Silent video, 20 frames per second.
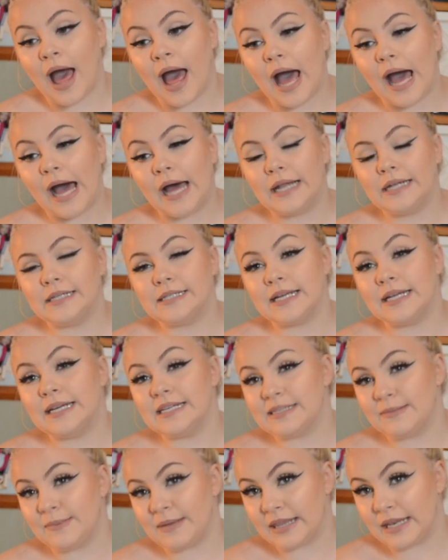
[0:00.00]
and
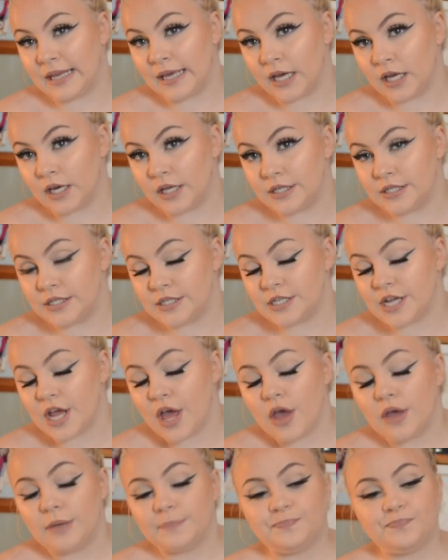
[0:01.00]
Elizabethan England.
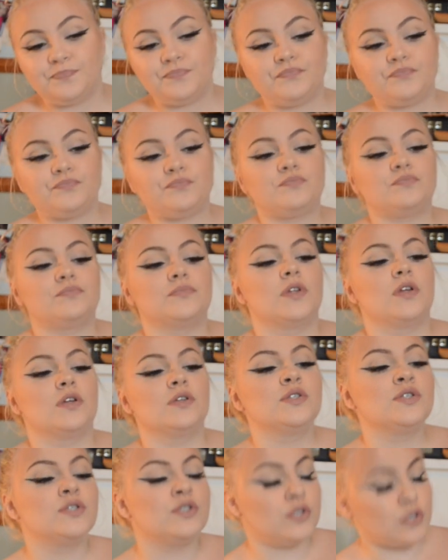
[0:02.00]

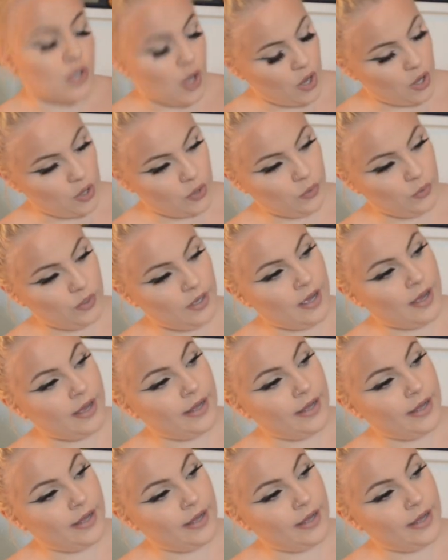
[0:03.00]
So,